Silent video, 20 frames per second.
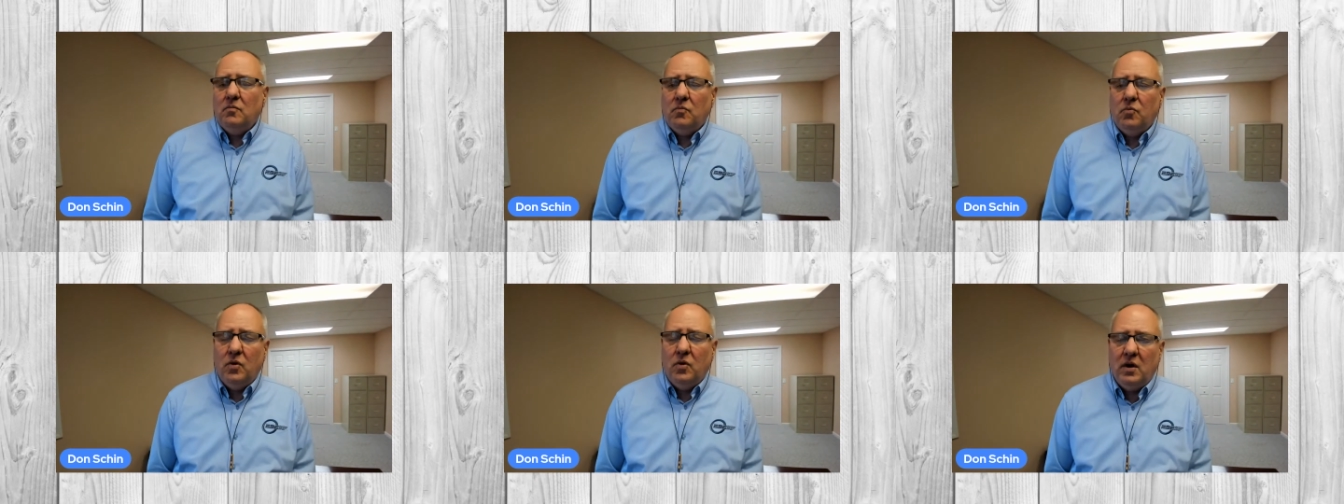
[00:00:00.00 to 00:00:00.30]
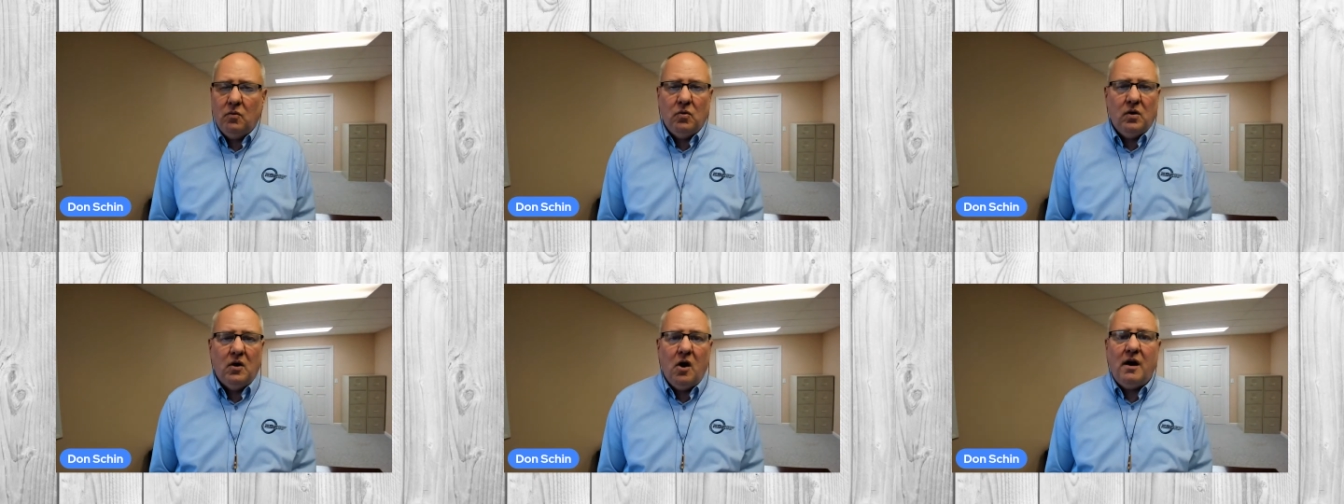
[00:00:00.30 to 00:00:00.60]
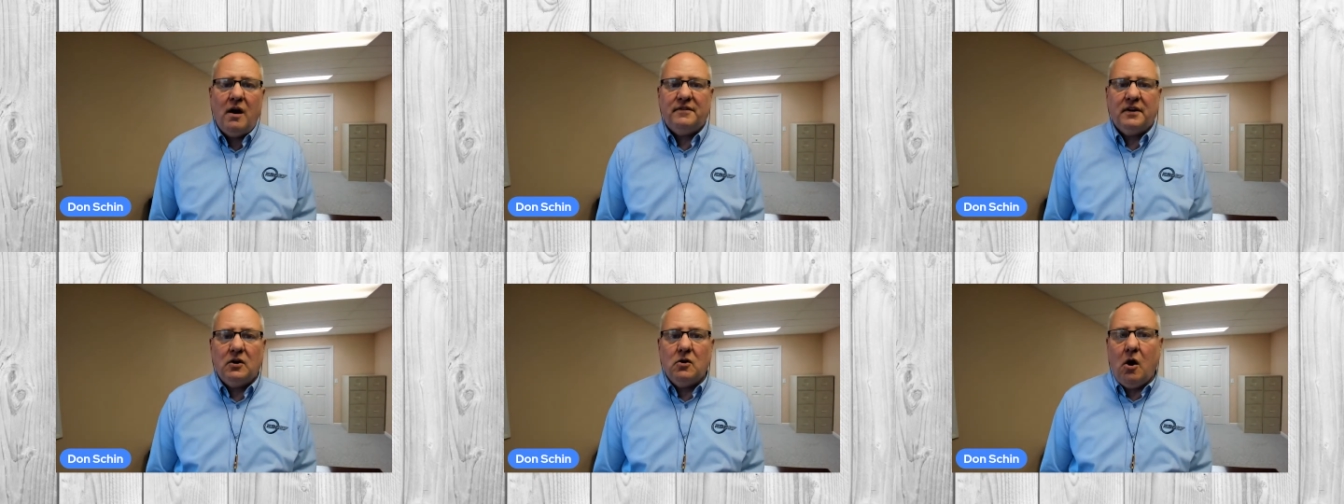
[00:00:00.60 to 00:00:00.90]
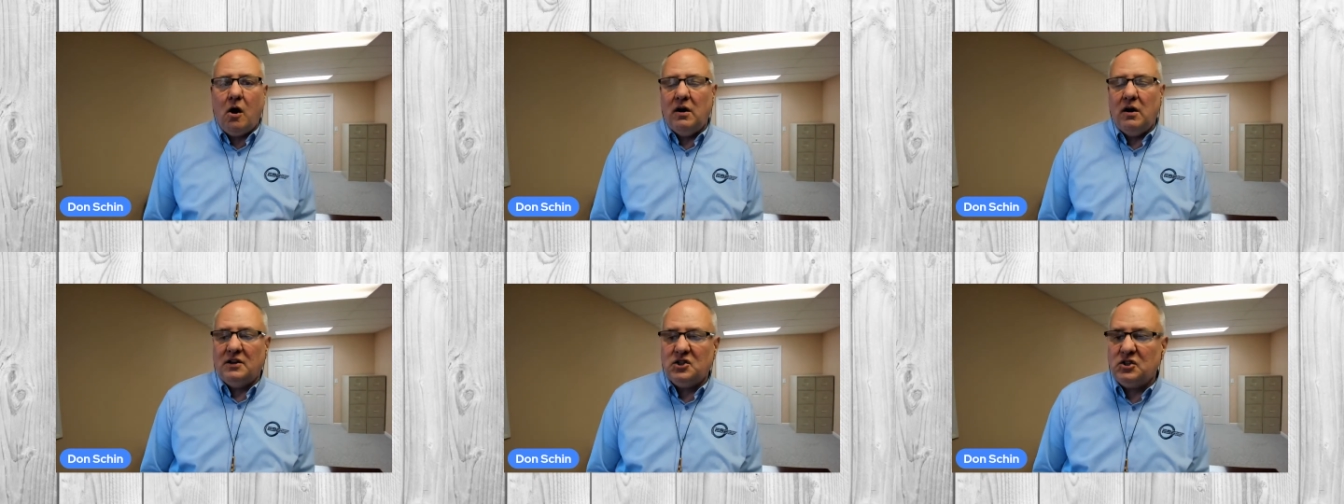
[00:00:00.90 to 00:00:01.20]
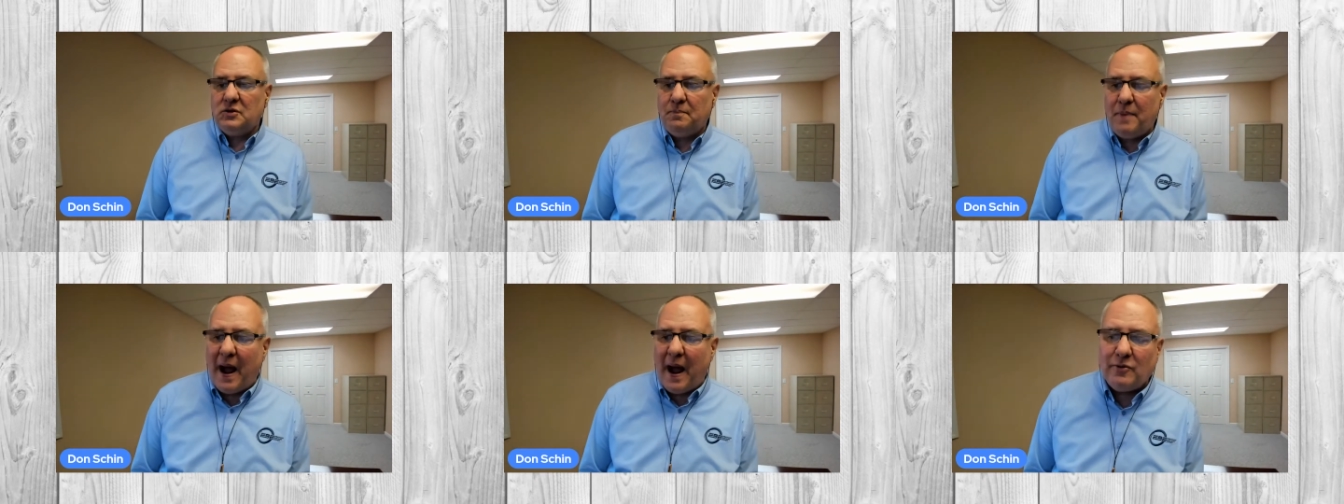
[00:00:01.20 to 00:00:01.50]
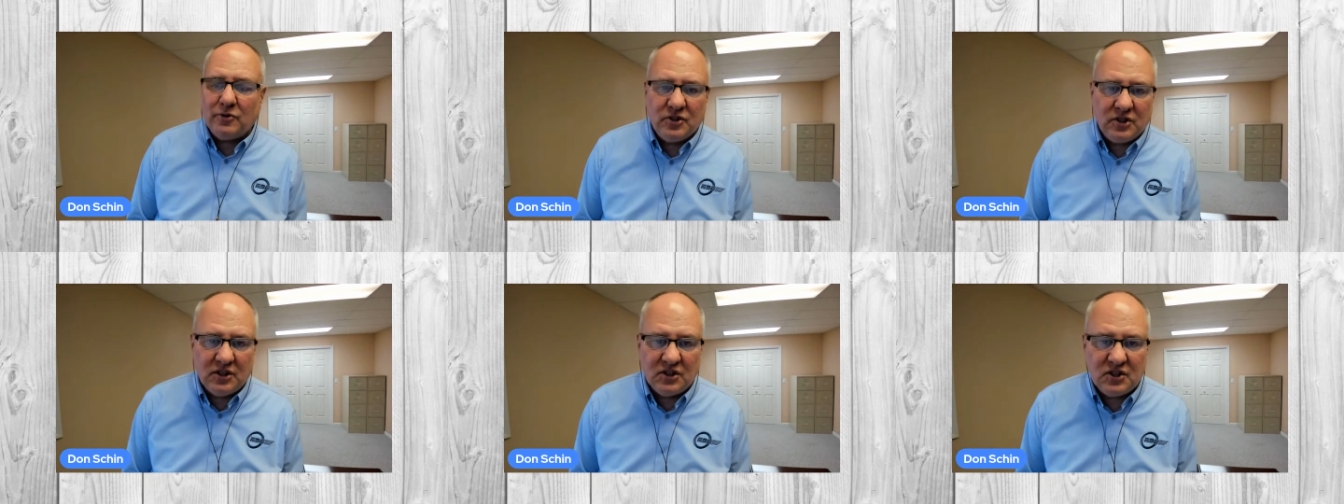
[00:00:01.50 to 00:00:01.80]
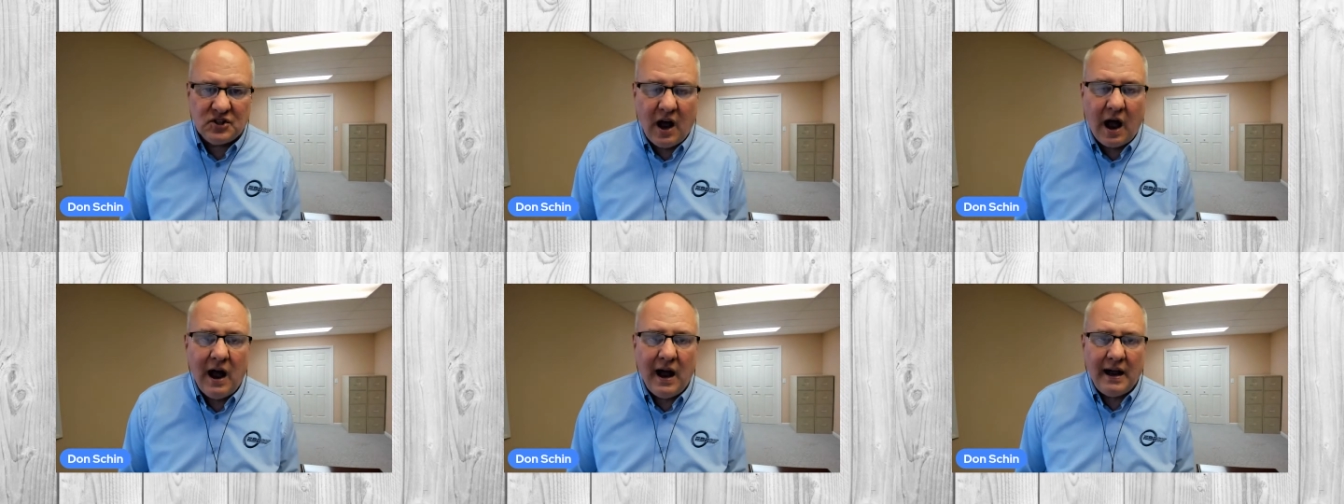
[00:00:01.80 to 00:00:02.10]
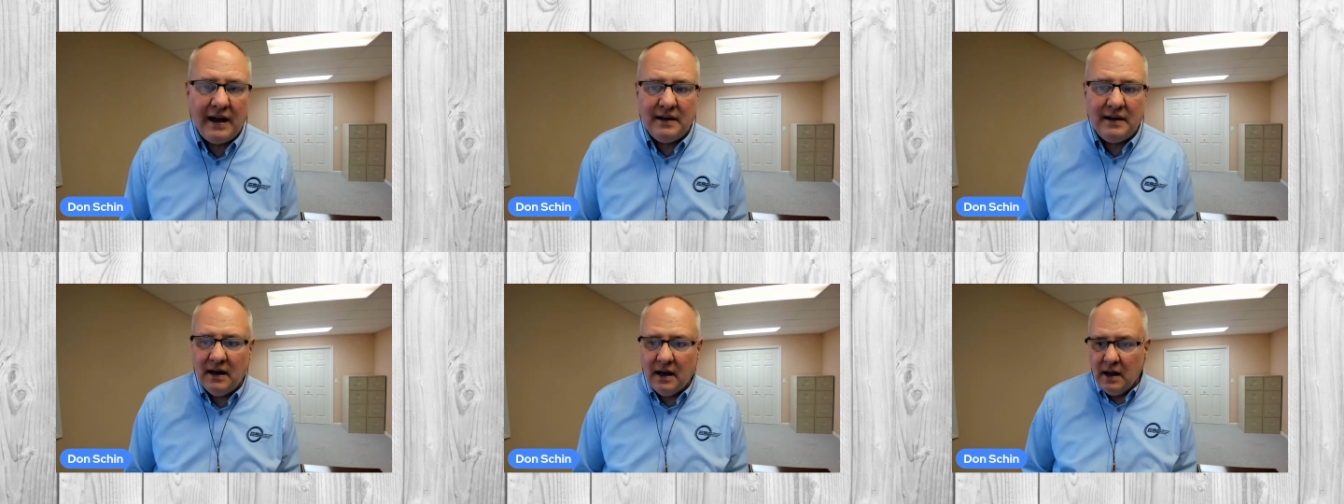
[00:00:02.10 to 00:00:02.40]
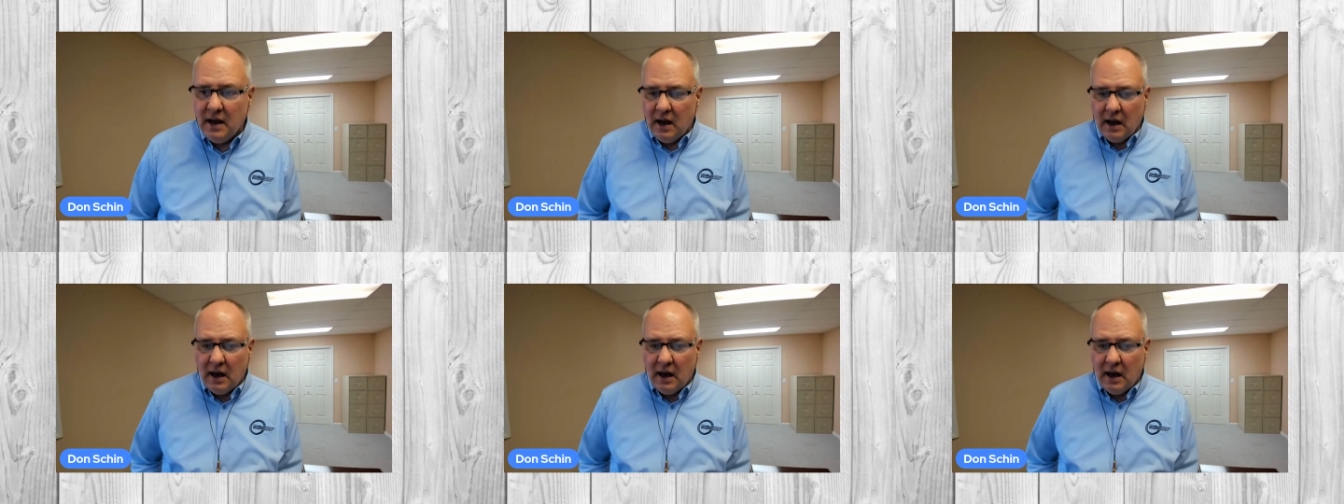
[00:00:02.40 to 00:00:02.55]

we'll often call it spouse-aside.